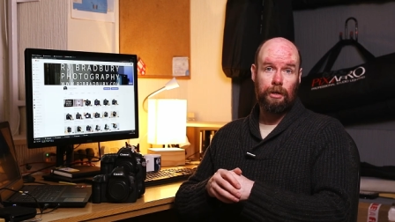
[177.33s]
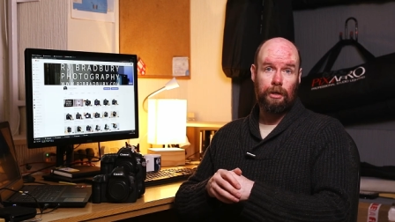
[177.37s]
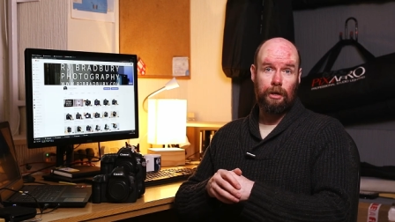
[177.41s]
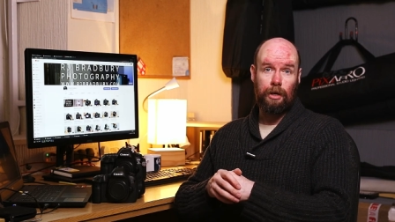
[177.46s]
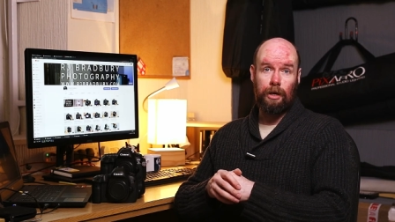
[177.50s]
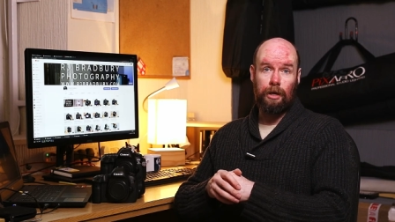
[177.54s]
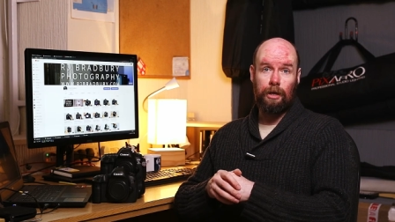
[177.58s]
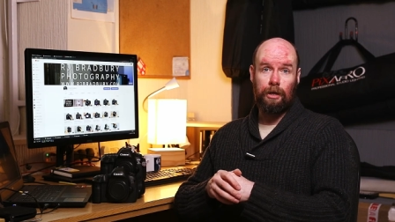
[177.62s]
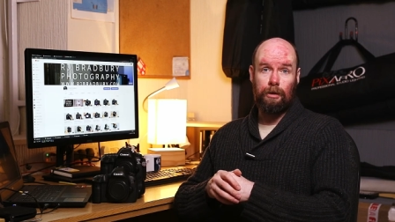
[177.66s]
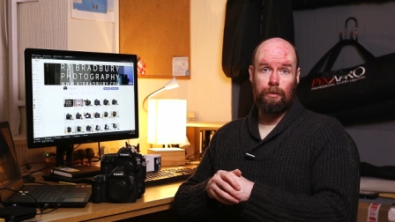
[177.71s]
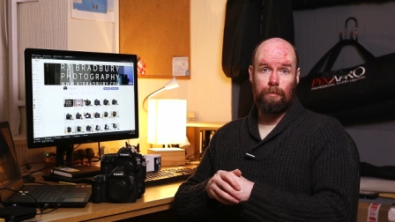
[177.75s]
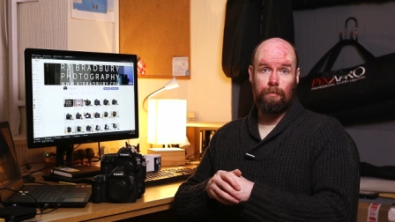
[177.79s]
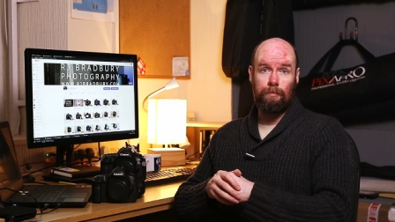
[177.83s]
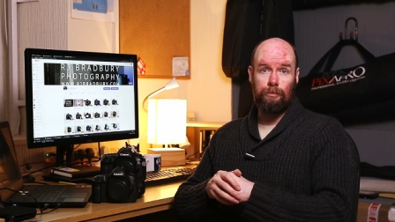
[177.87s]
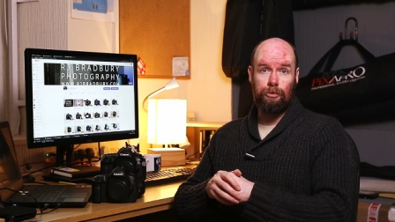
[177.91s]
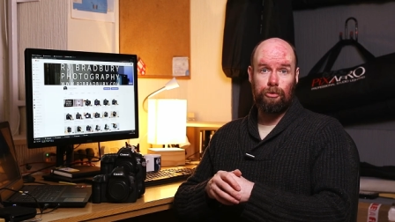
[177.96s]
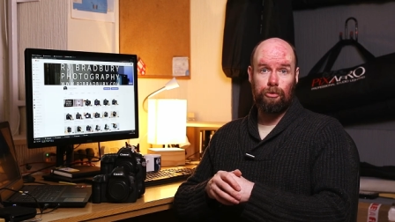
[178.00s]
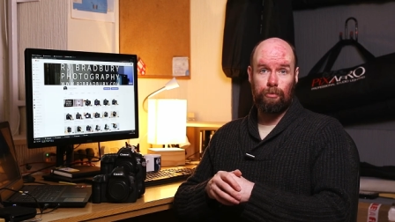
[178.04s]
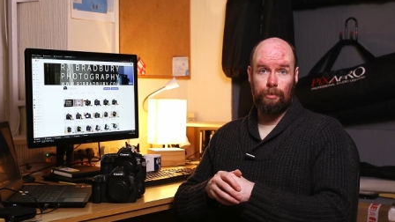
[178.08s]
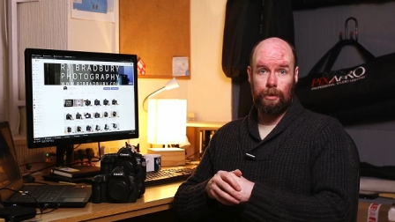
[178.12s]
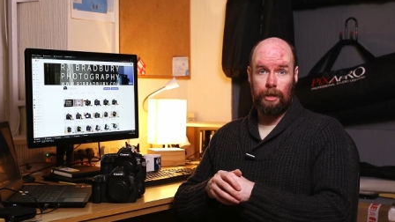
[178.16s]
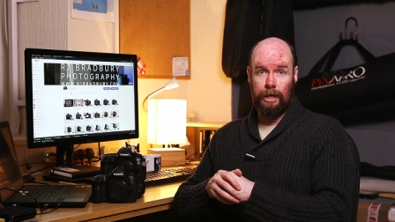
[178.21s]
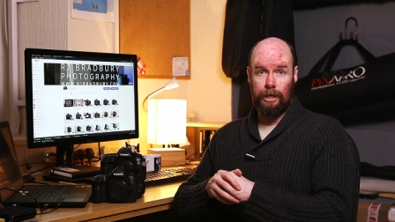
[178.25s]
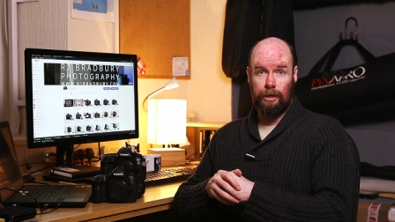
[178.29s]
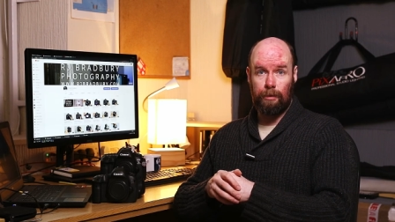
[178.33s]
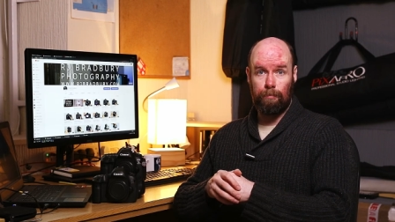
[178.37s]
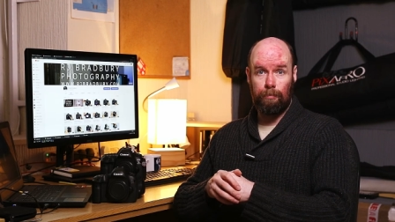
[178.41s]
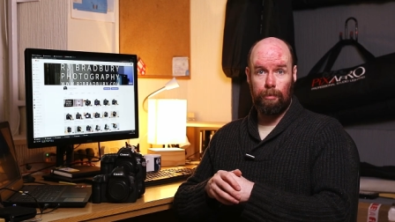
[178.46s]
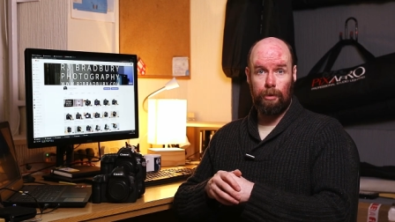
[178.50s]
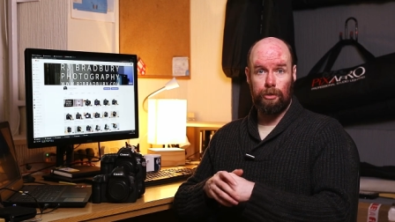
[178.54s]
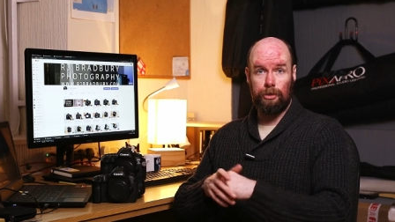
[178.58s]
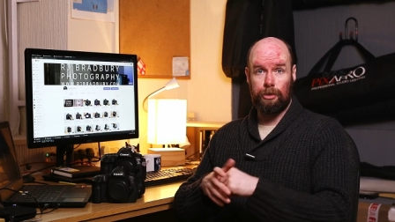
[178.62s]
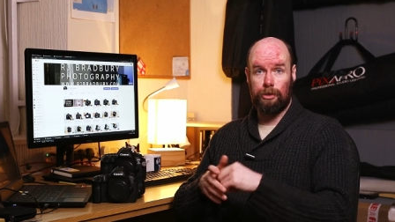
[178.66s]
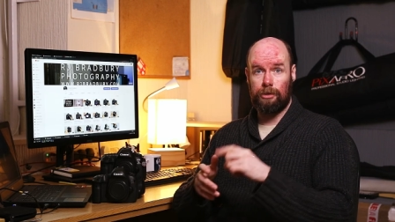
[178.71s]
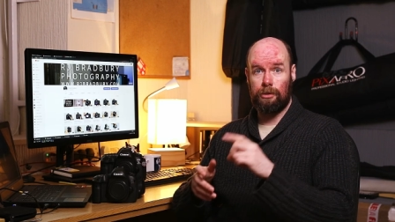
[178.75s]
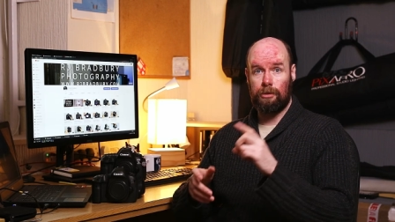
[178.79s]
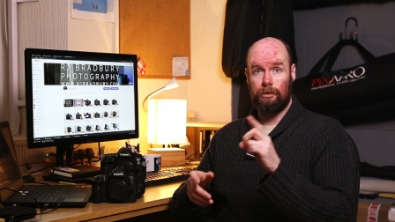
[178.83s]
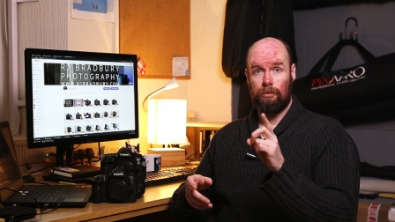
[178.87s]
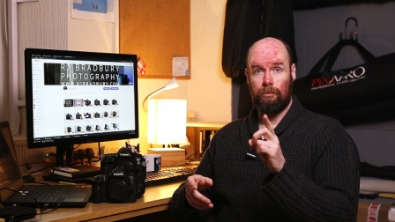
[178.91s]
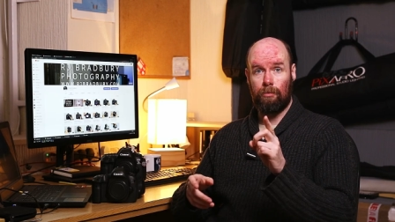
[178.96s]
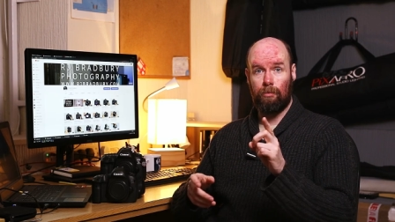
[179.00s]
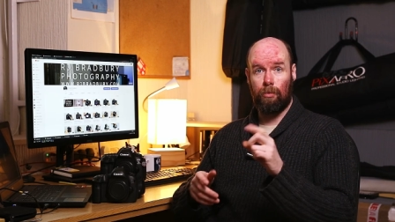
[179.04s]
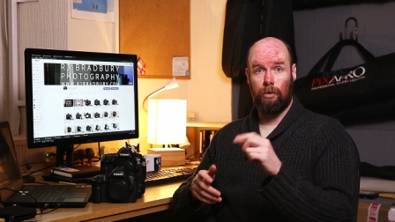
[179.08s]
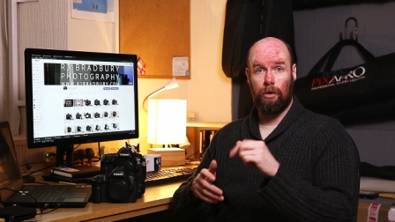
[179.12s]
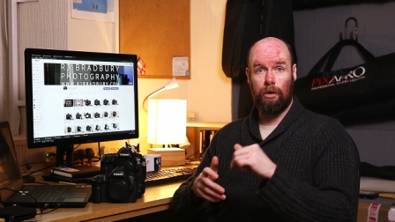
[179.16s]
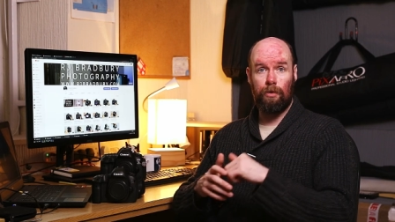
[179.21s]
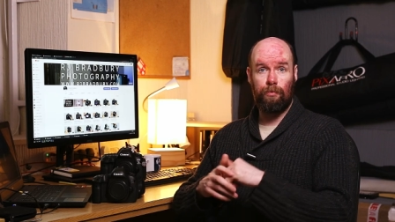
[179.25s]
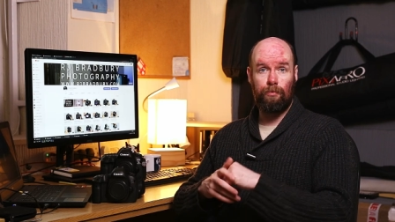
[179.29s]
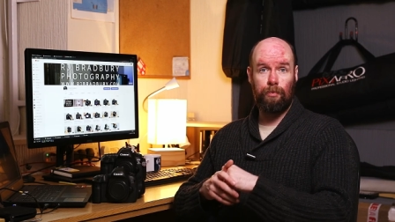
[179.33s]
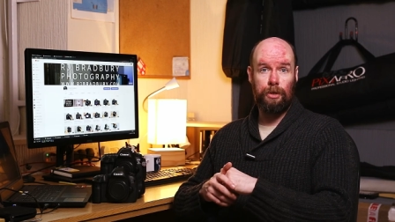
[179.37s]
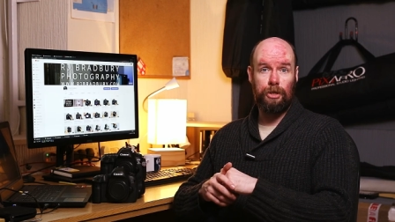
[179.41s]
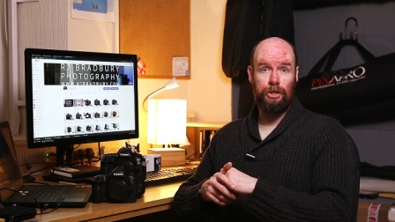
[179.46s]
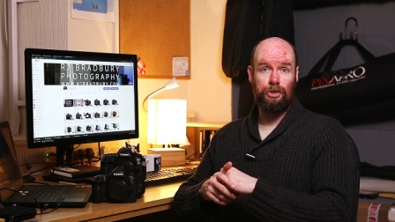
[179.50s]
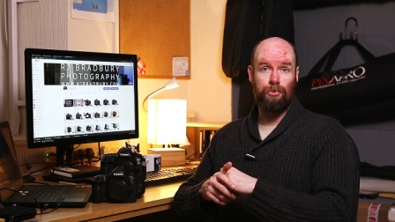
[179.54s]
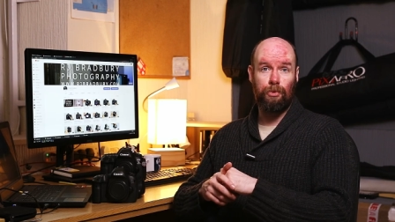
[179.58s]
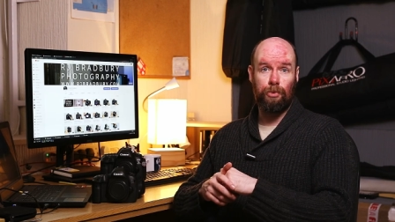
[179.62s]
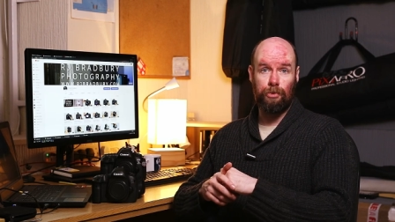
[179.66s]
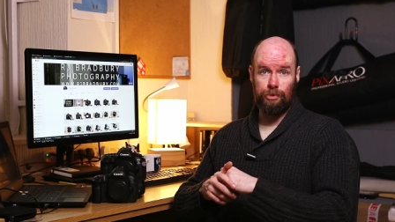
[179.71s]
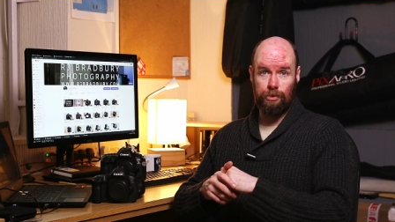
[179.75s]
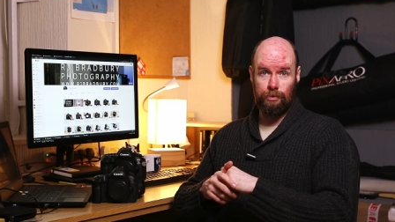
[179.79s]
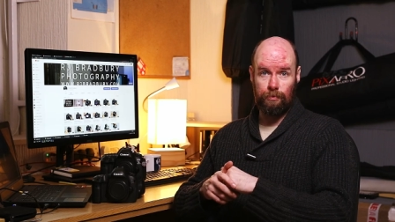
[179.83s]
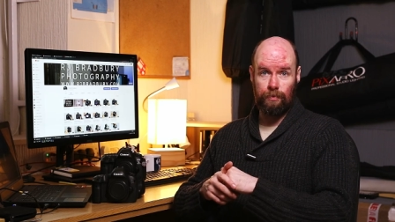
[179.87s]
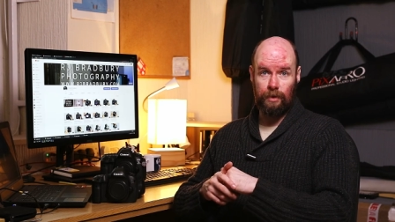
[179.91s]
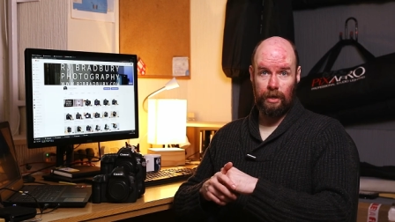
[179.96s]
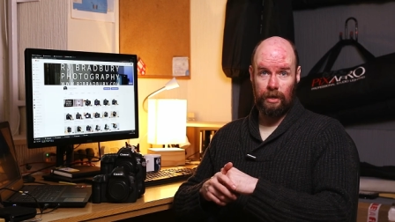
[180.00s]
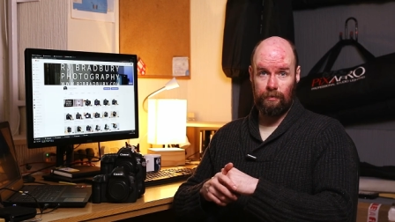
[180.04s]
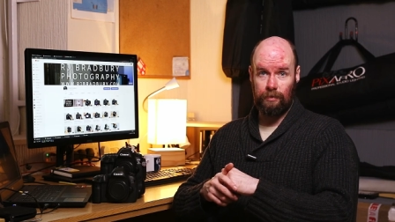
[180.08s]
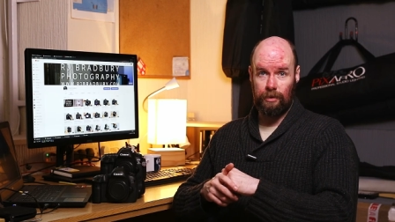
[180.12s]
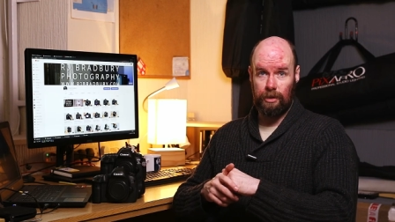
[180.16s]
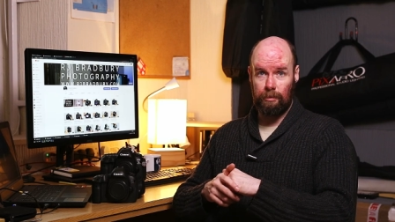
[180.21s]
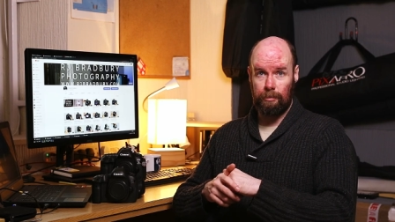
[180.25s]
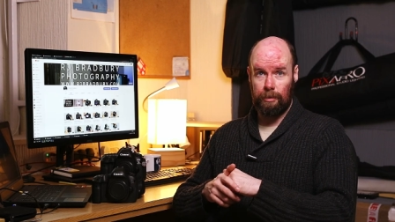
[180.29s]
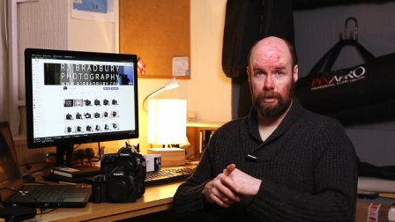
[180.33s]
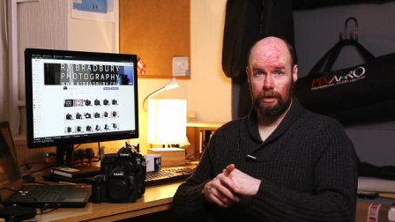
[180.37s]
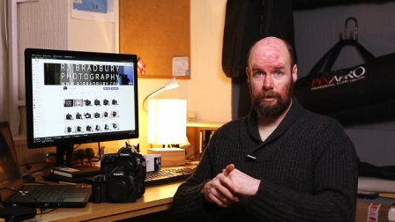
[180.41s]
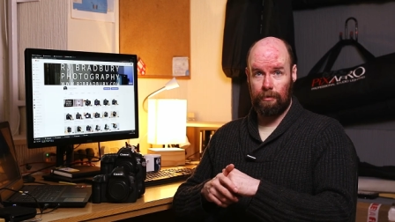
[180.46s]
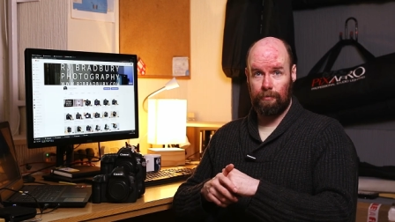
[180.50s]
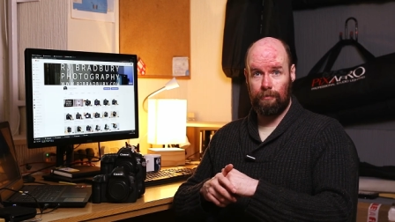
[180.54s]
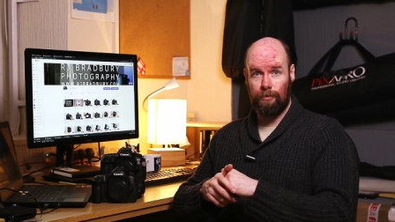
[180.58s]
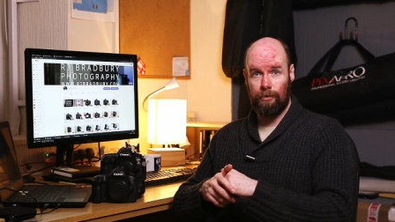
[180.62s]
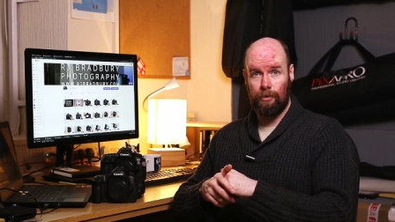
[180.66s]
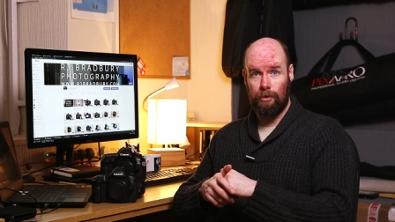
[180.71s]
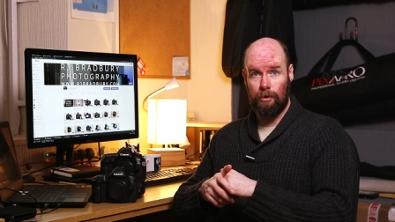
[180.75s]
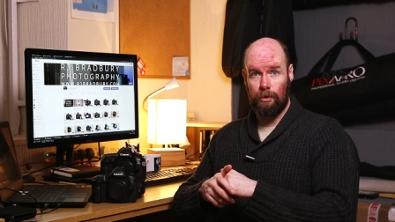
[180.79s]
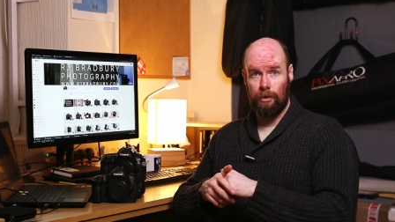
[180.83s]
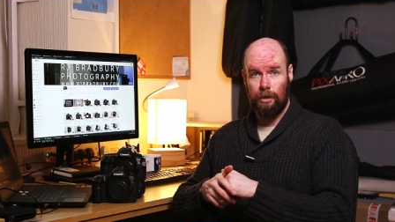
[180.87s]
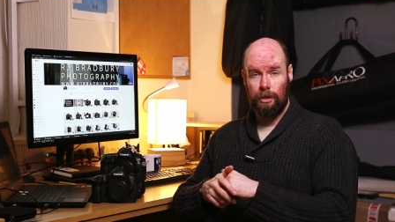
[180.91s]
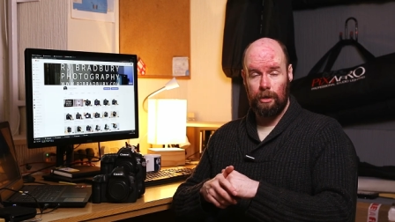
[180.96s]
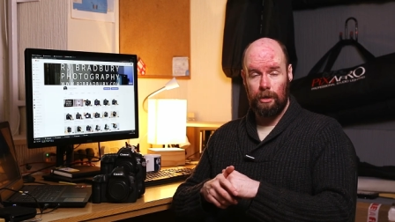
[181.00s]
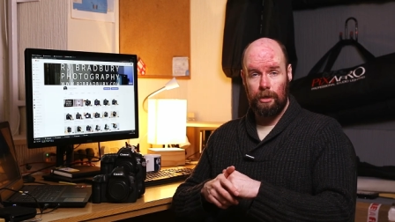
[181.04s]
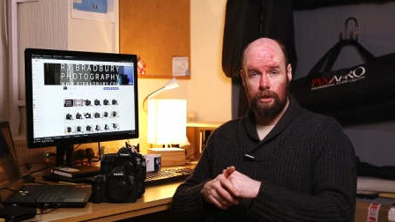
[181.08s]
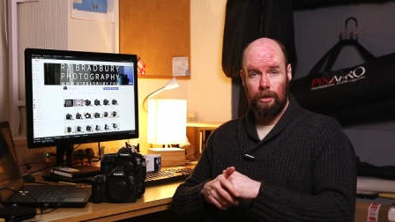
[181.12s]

um, some Canon bodies, one of which was the 5D Mark IV.